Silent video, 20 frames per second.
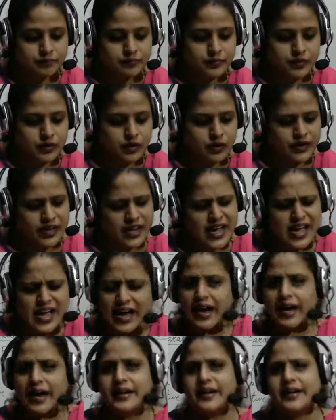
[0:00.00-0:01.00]
Okay,
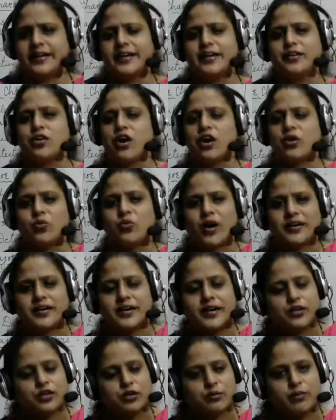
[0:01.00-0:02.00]
and he did not
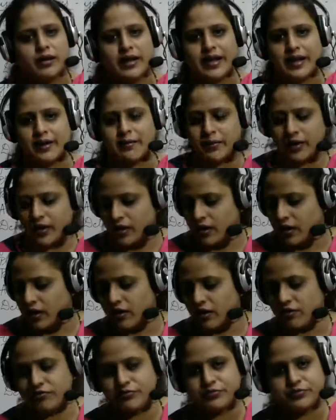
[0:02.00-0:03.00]
wanted to blame
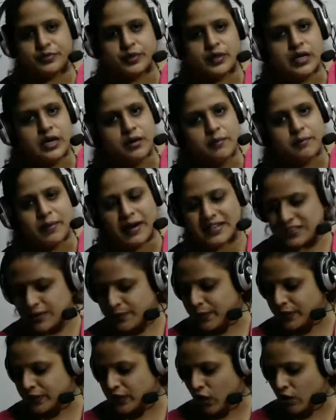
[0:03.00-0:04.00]

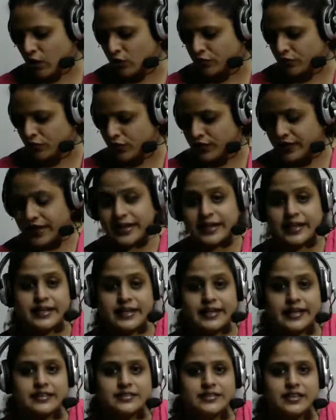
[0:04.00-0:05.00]
Pasipot out for any
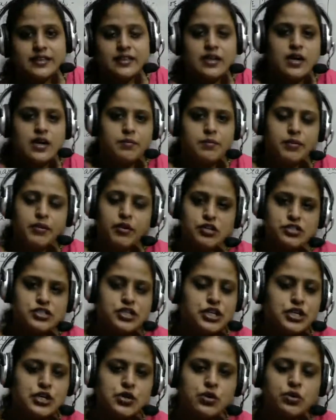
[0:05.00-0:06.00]
reason, because
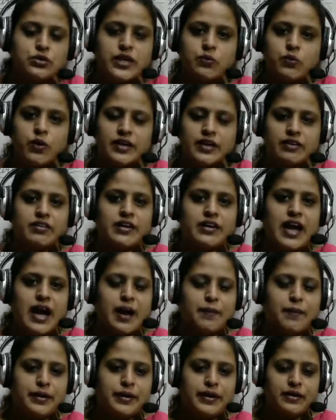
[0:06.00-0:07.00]
he knew that whatever
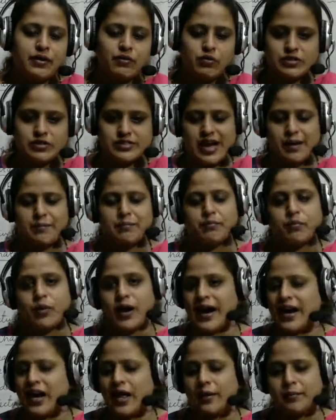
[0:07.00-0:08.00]
happened
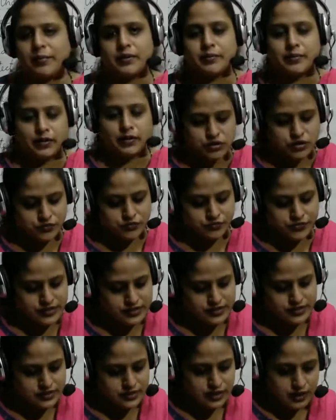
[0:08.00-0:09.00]
had happened because of
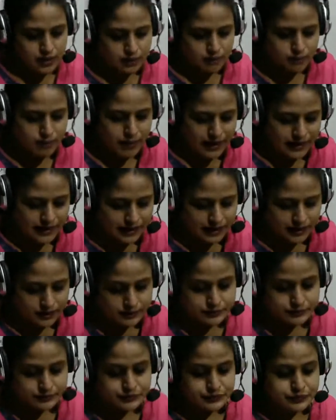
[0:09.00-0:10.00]
his bad luck.
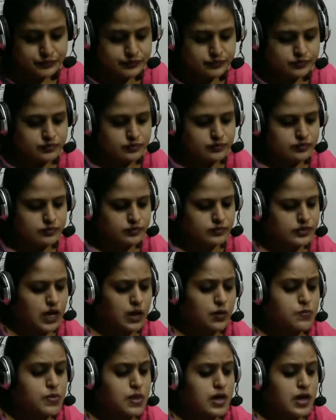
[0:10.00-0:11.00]

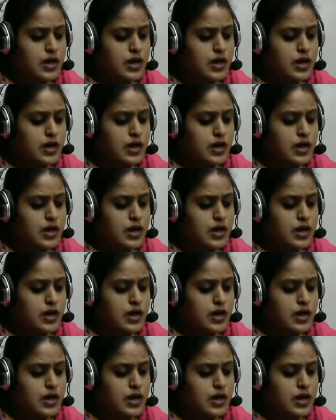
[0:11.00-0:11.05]
Now,